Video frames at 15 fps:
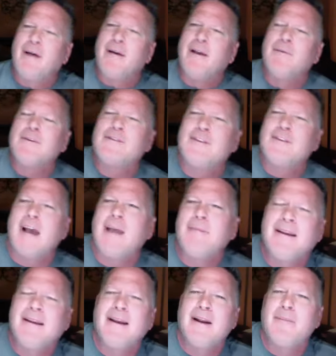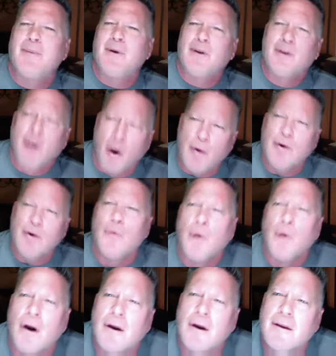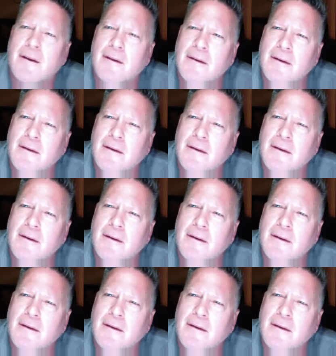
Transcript: it was time to get up and go to work,